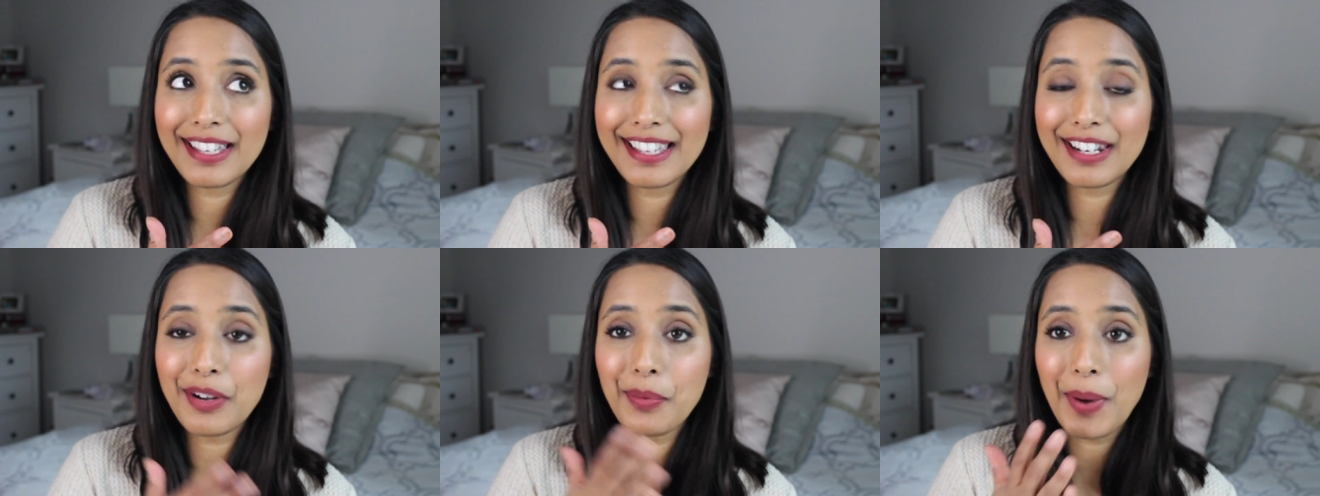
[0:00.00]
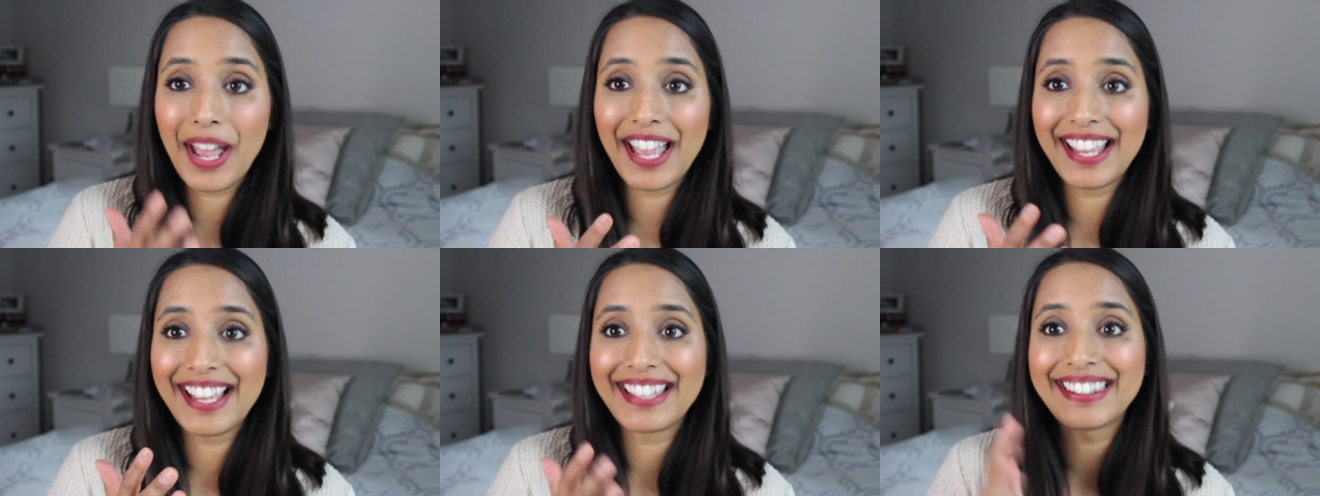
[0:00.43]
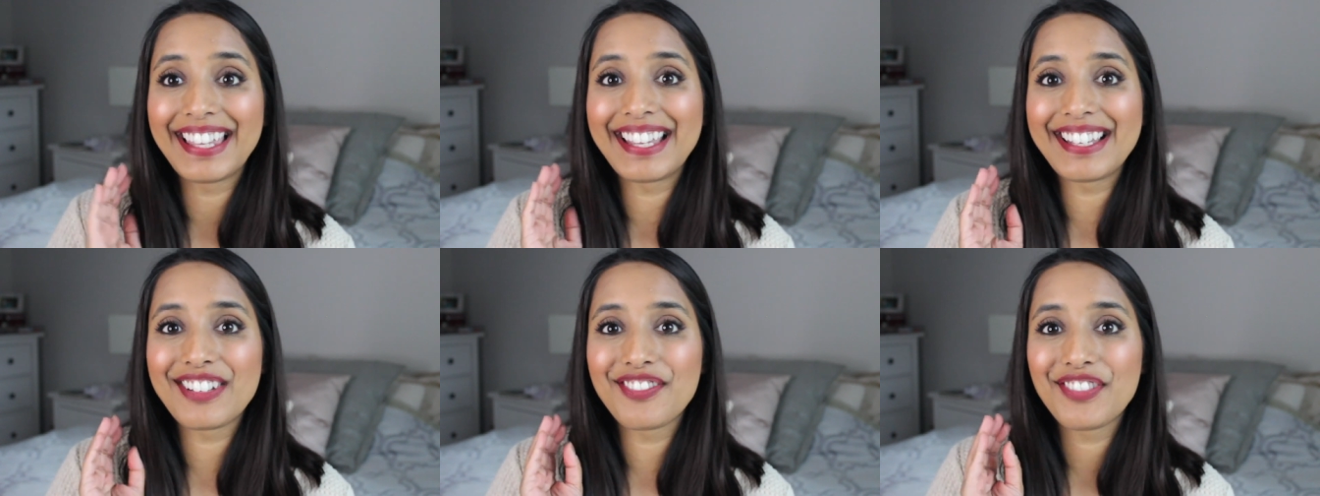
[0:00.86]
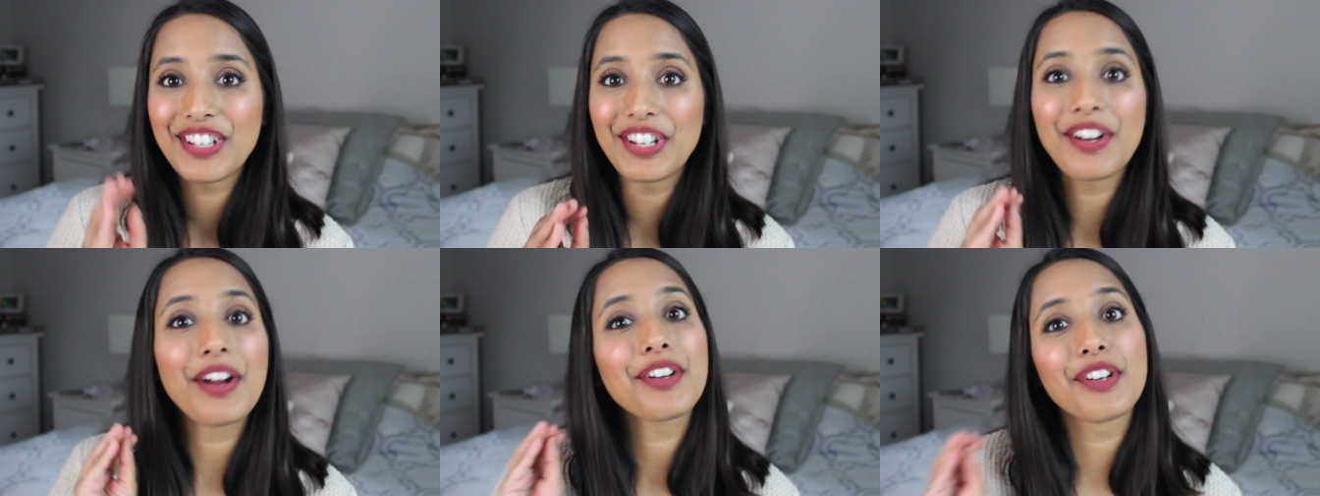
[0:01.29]
in a way and like
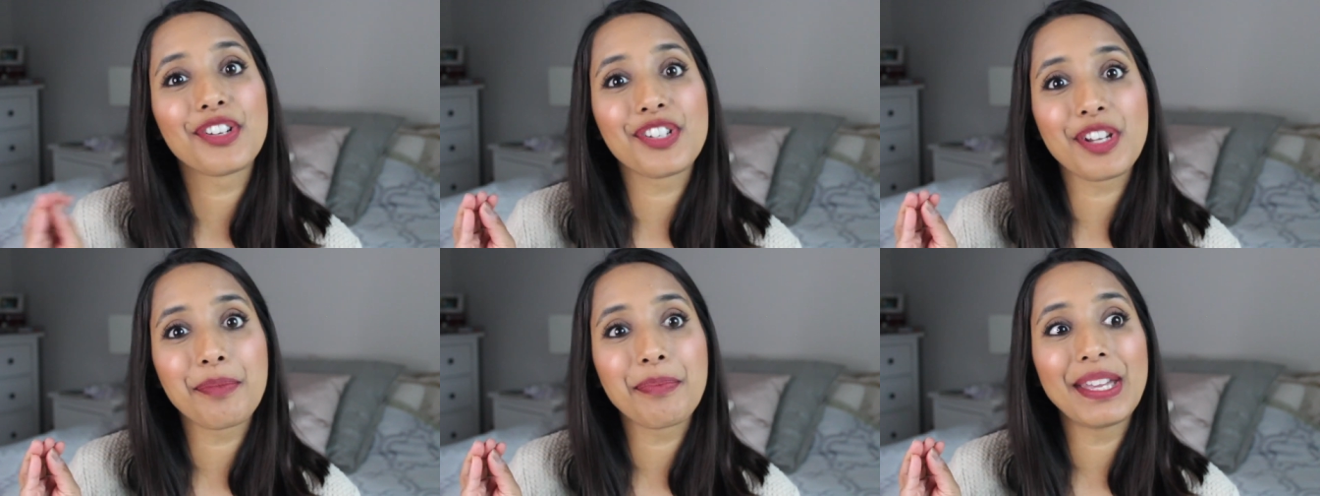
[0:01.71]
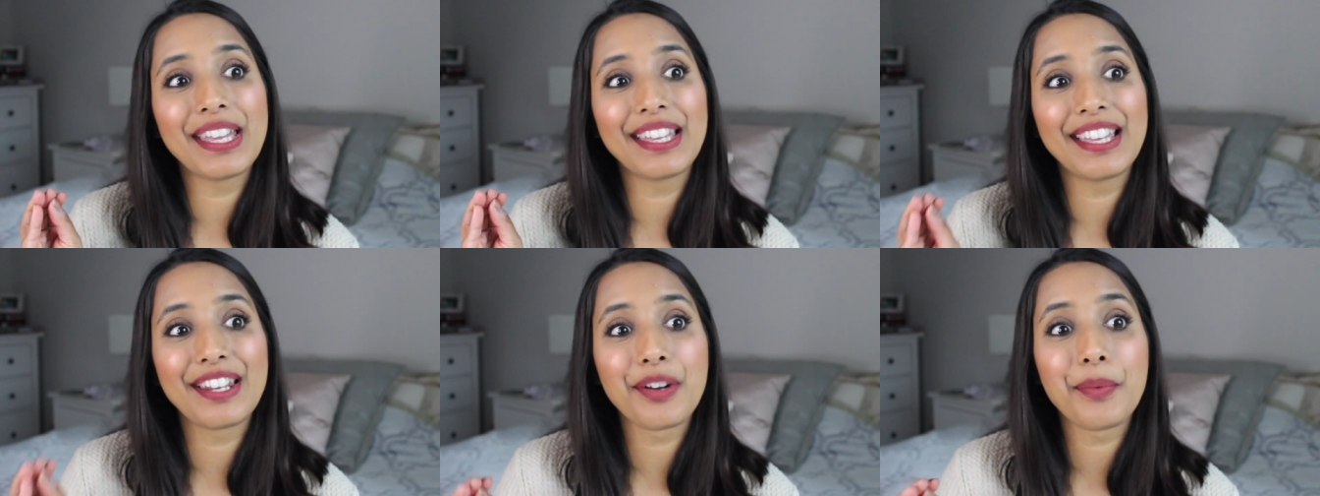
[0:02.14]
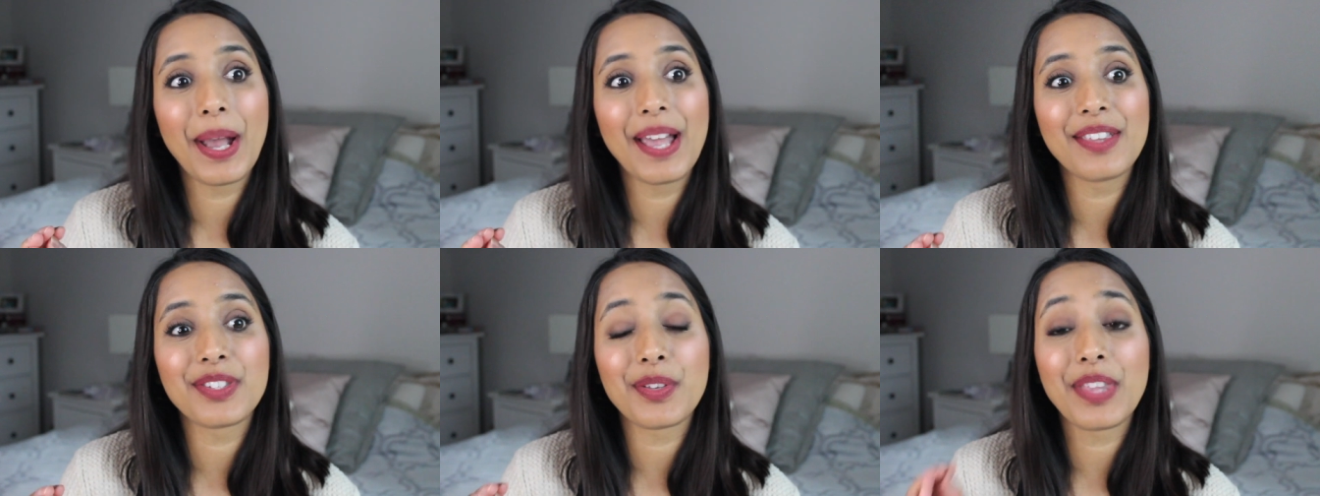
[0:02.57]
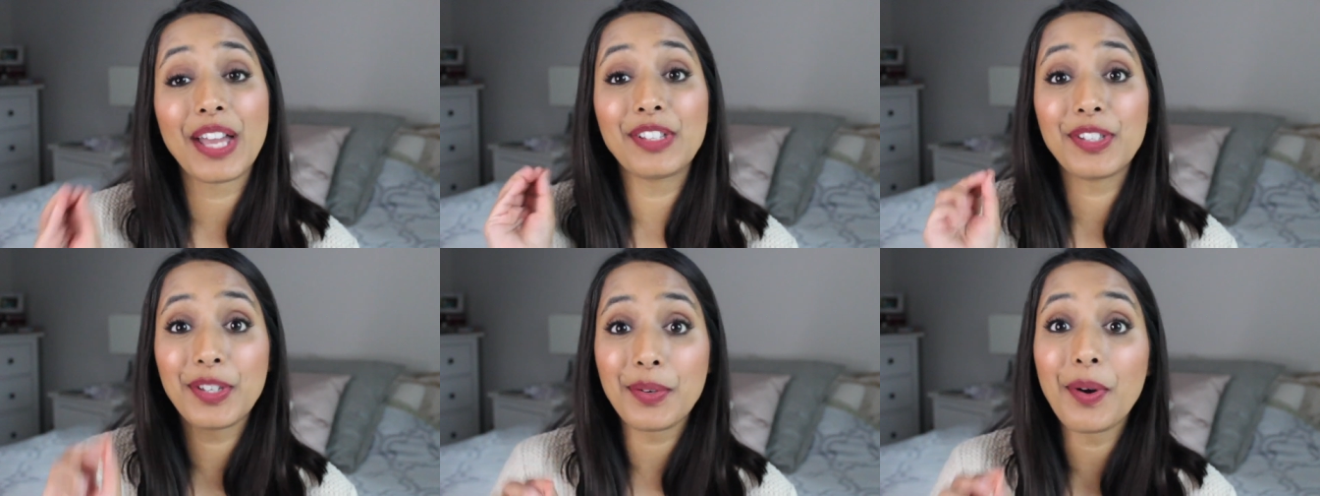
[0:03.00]
figure out your shipping in a way so
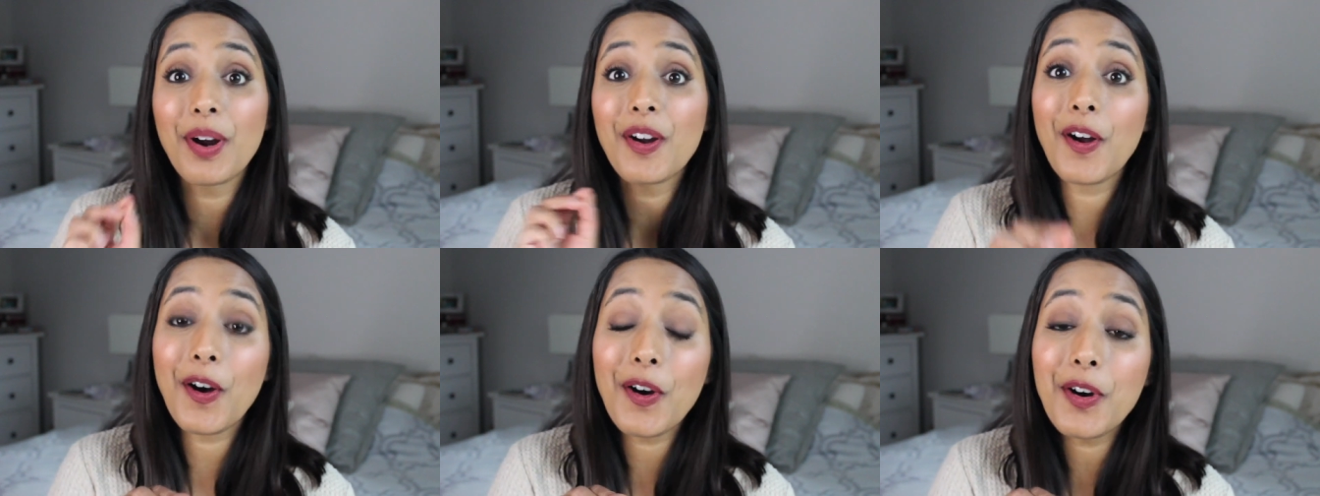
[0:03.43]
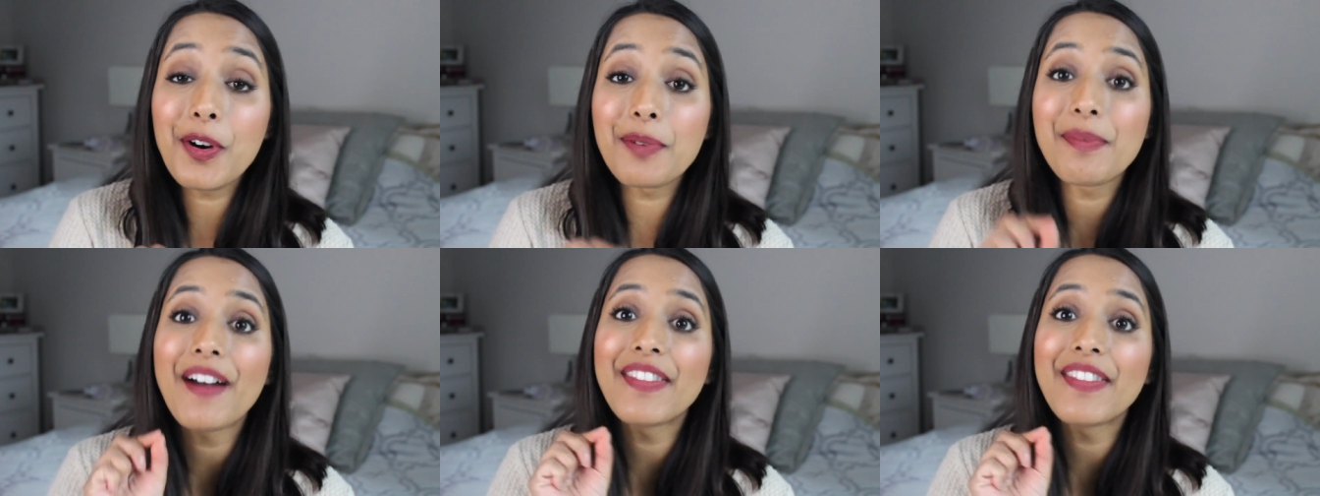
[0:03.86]
that you are home